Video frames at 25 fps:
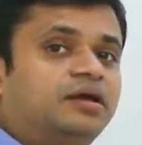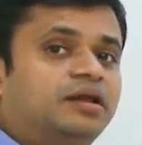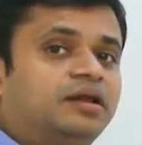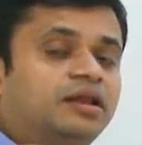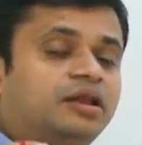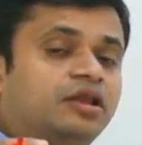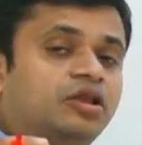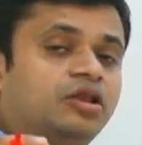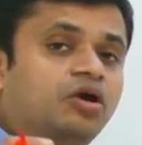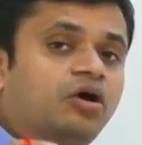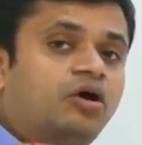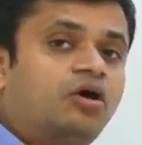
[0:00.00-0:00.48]

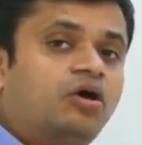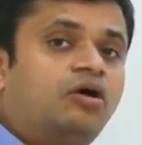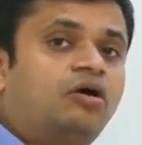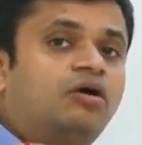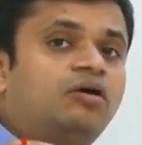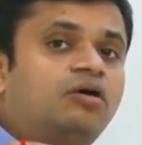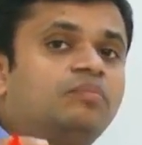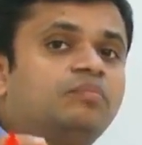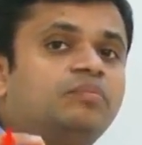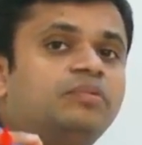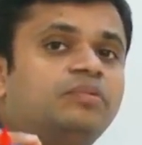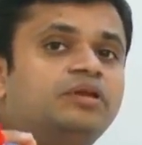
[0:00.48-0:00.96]

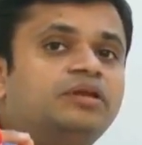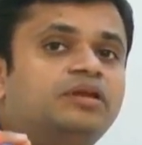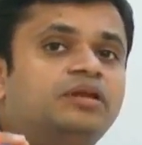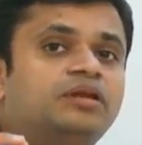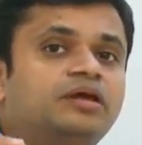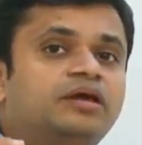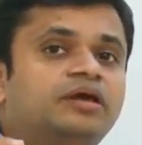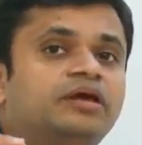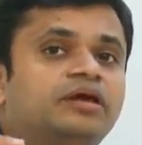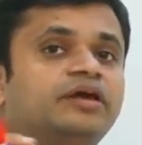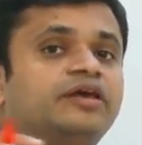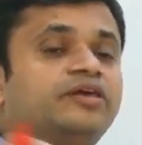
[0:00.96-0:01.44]
normal
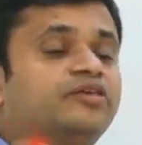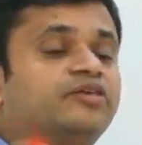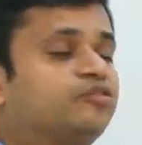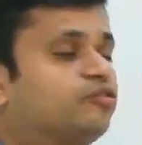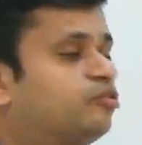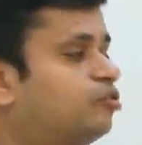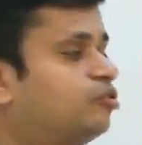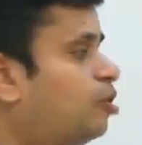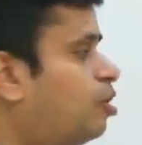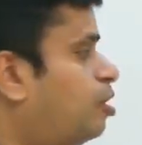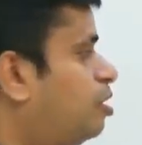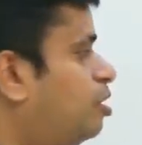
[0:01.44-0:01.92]

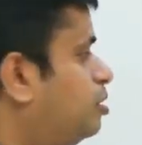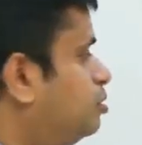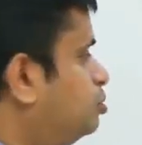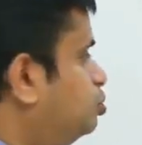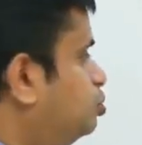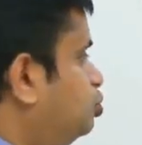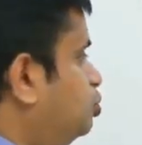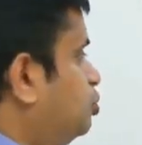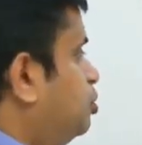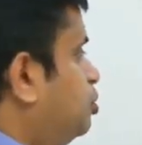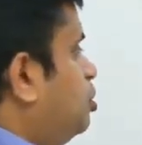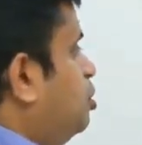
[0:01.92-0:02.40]

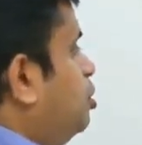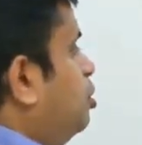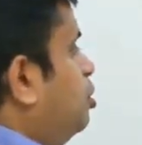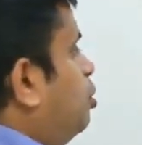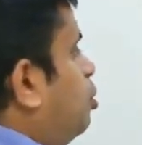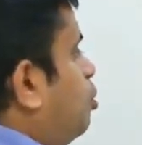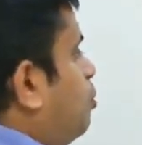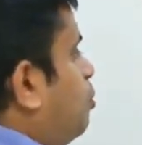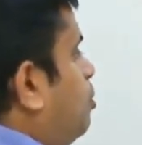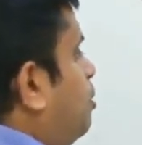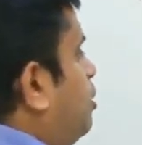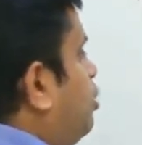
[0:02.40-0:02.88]
histology?
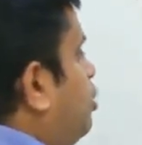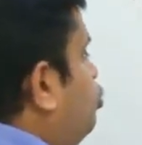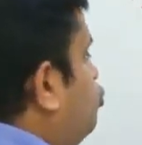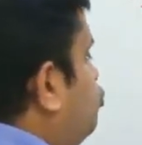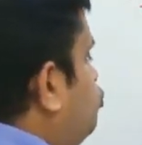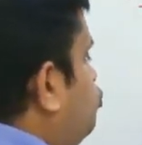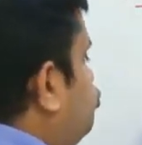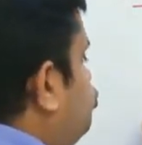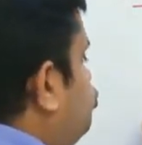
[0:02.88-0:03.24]
Now you